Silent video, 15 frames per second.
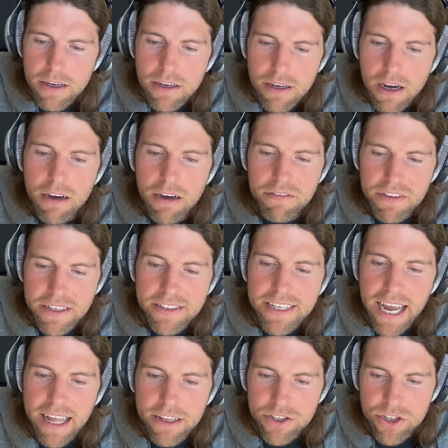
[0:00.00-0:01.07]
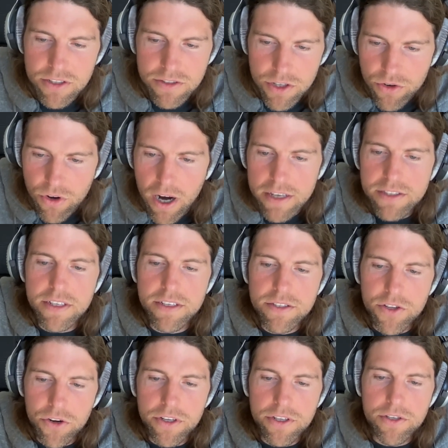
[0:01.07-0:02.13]
of intelligence across these
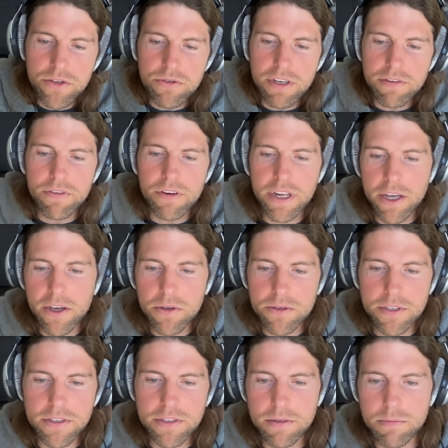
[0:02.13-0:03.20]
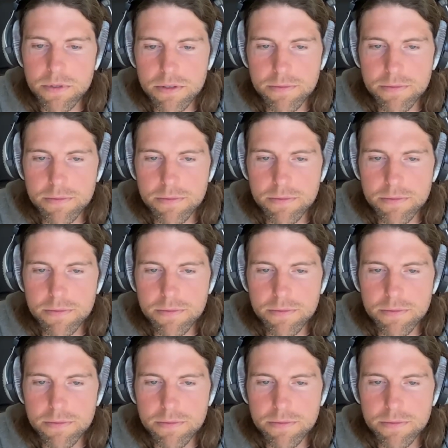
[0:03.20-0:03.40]
32 different ecosystems.